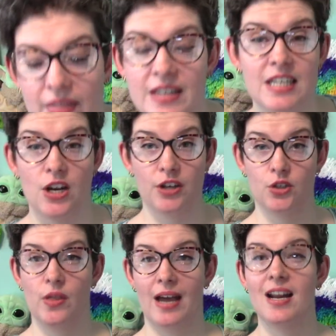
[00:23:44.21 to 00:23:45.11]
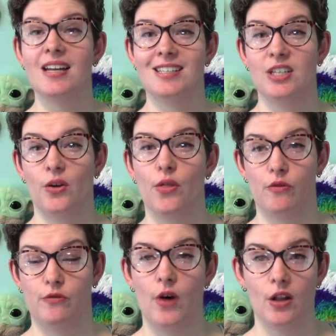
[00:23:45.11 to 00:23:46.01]
did not do that until the
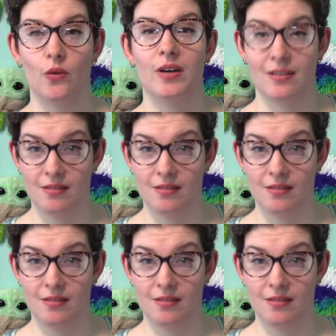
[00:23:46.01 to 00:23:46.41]
following,